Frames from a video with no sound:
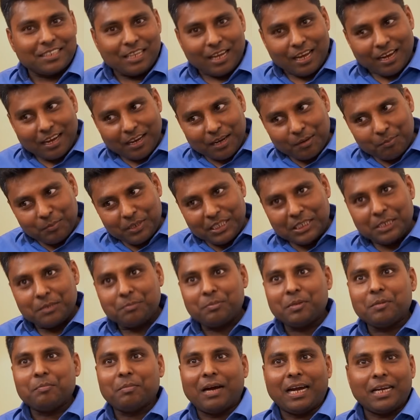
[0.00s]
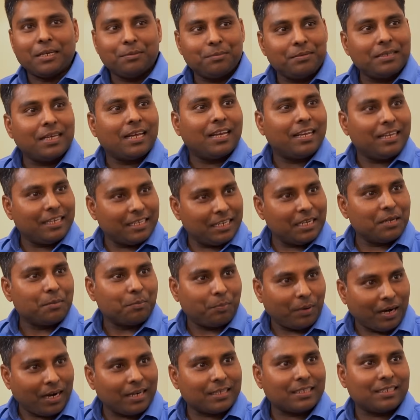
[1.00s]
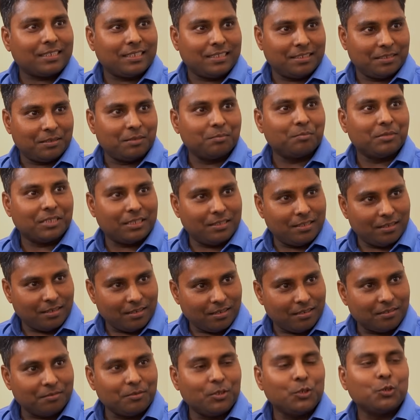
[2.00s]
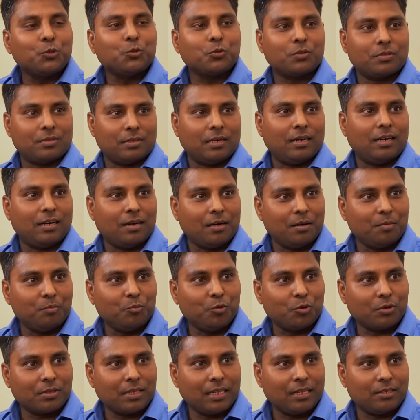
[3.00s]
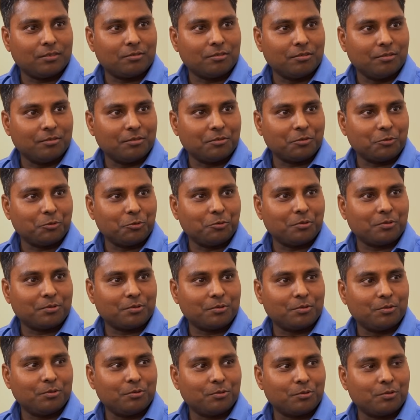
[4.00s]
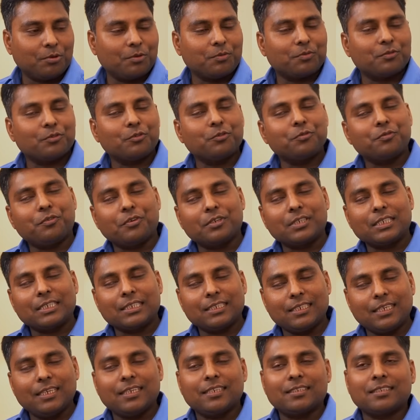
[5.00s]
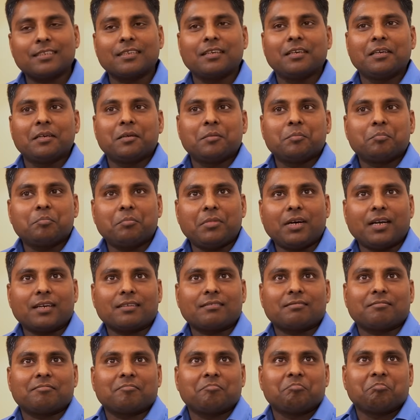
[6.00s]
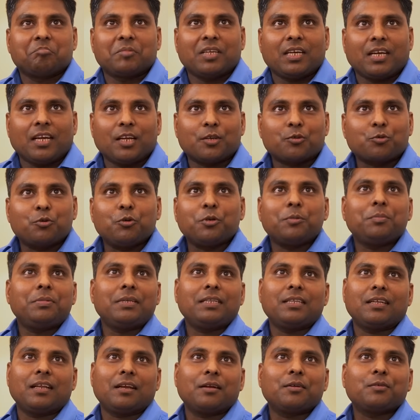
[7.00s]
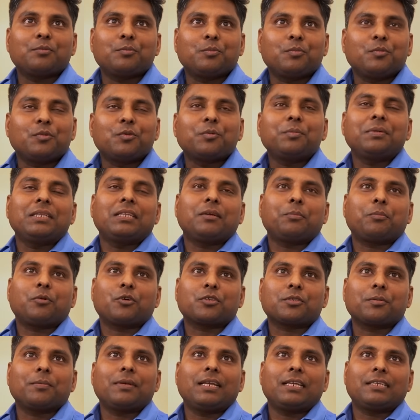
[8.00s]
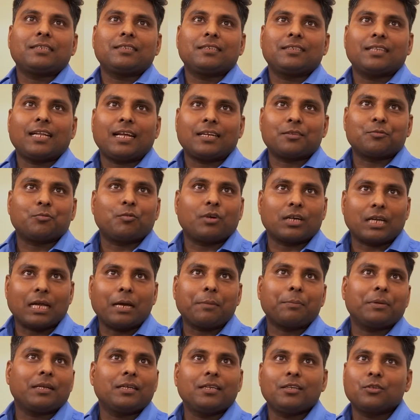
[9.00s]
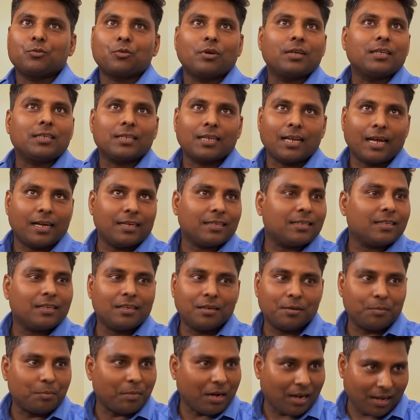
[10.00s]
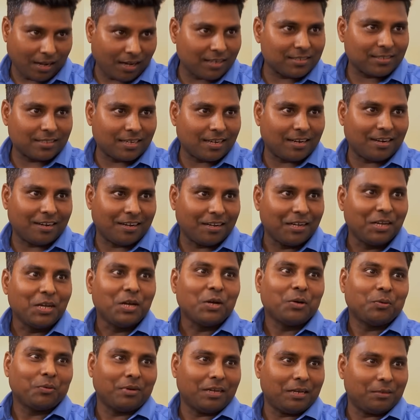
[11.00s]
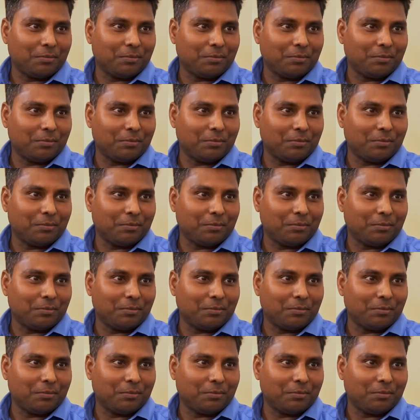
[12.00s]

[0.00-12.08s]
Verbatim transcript: BJP might be a leading party with the huge more than 240 seats, but it could be there would be the possibility that what happened in 2019 in Maharashtra, while